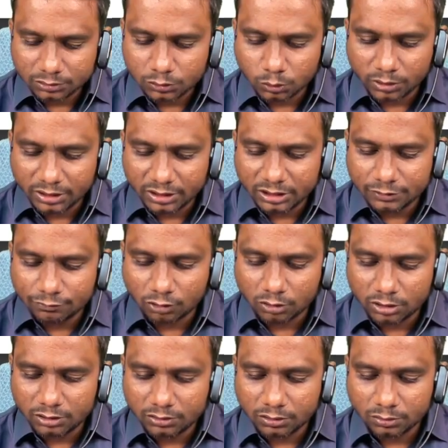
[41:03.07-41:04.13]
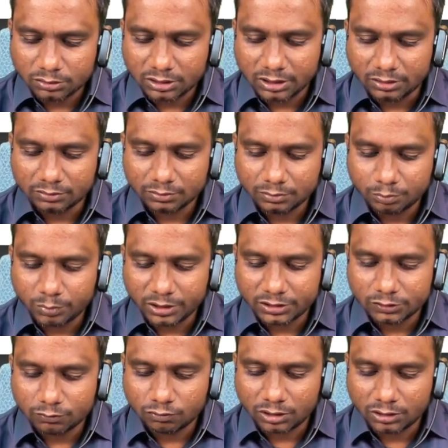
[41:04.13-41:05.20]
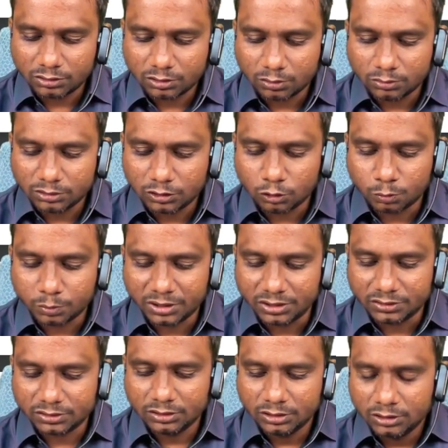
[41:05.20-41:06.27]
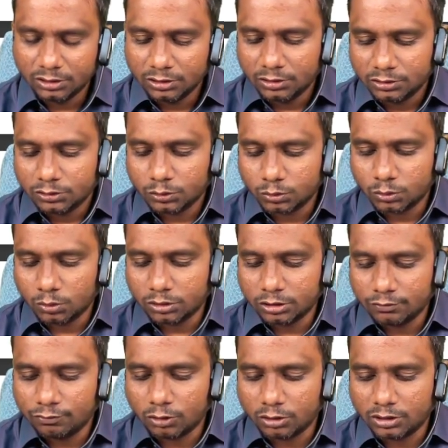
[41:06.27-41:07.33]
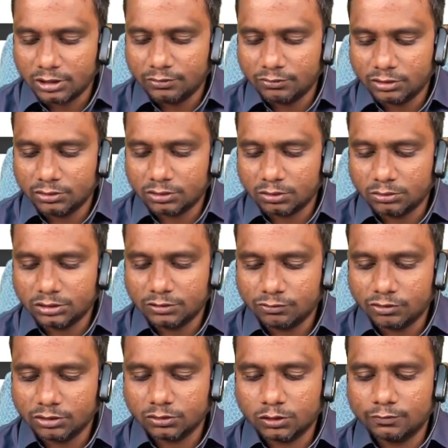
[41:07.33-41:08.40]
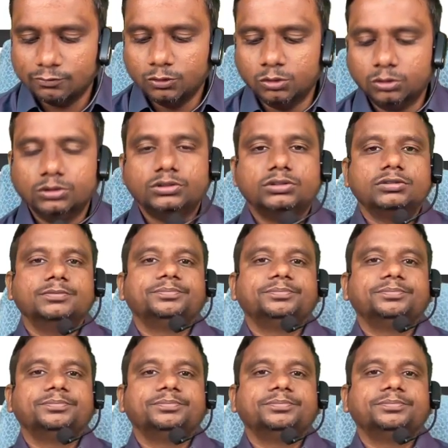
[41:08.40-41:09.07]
So it is 40,000 plus 1,000 rupees. Total 41,000 worth of goods